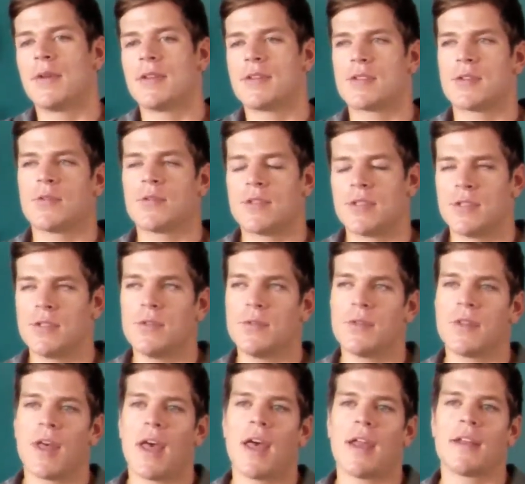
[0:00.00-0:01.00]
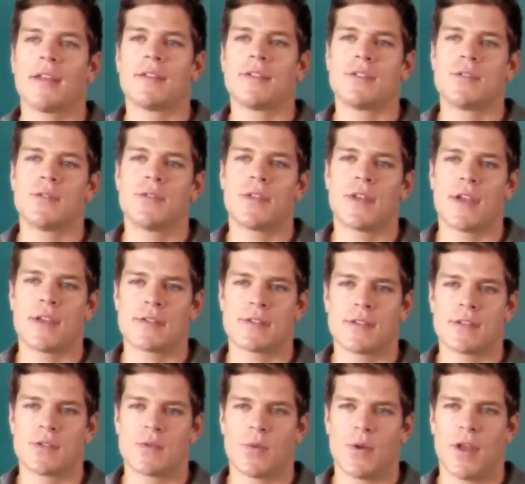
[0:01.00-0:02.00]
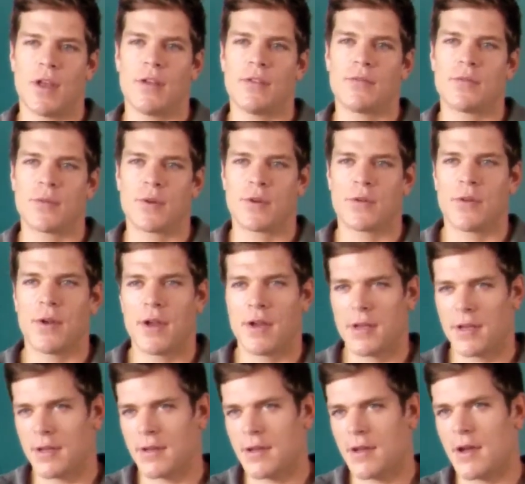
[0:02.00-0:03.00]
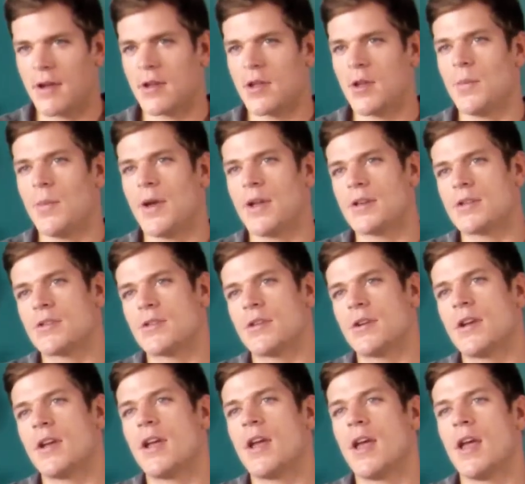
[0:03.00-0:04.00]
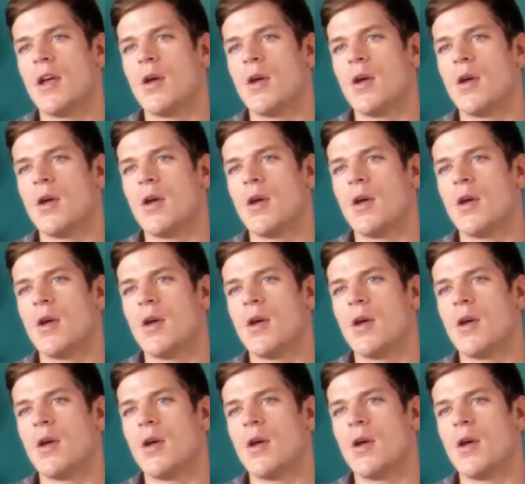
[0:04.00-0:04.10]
So to do that, in 2012, we're creating a documentary